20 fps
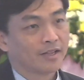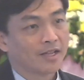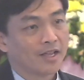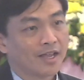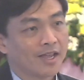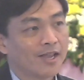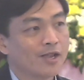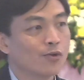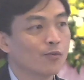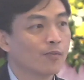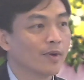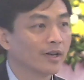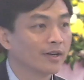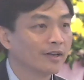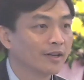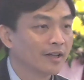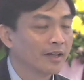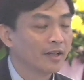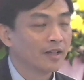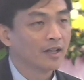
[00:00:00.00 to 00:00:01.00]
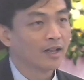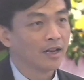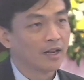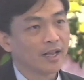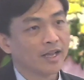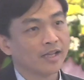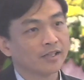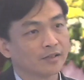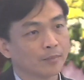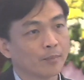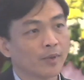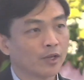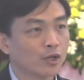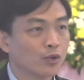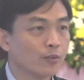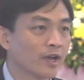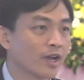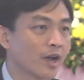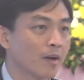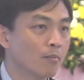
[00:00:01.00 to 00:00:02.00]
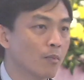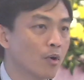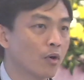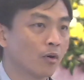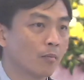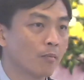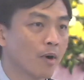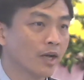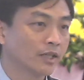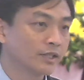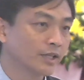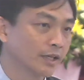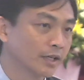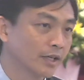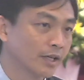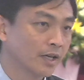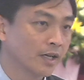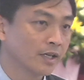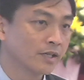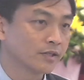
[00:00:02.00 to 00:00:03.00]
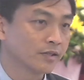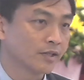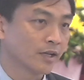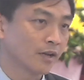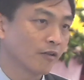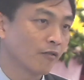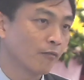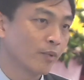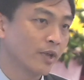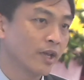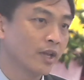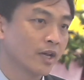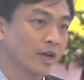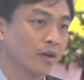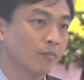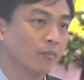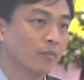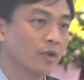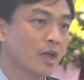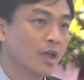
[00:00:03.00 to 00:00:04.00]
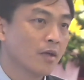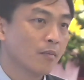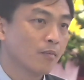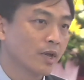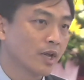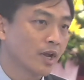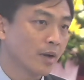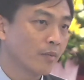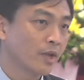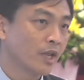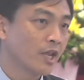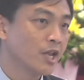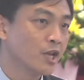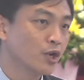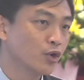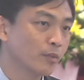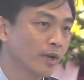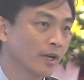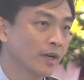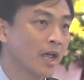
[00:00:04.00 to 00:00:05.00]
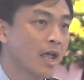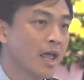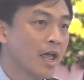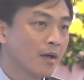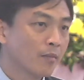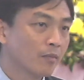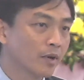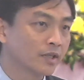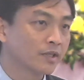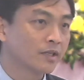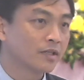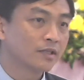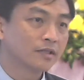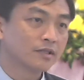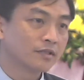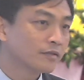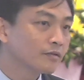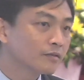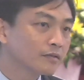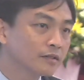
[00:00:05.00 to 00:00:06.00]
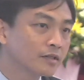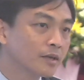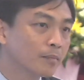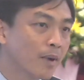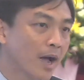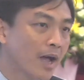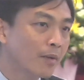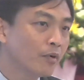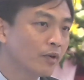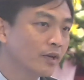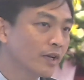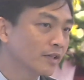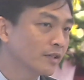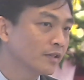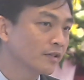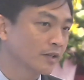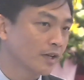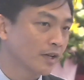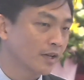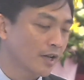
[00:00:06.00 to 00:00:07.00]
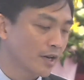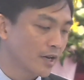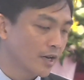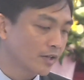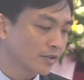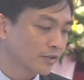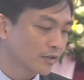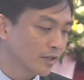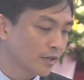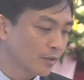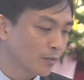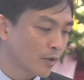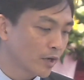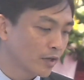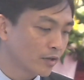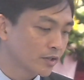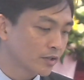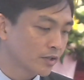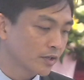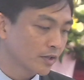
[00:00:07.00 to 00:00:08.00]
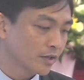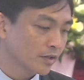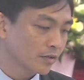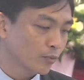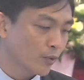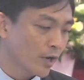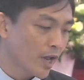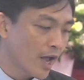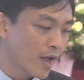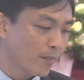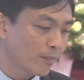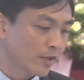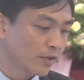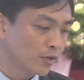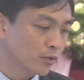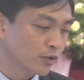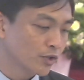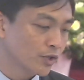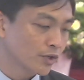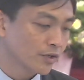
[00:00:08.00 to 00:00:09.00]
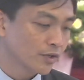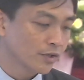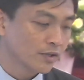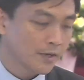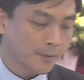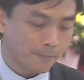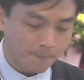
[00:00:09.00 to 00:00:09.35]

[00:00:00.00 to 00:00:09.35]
human, uh, less, I mean, you become more robotic instead of being come becoming human. But the Bible doesn't say that. Let's see what, what happened to Jesus.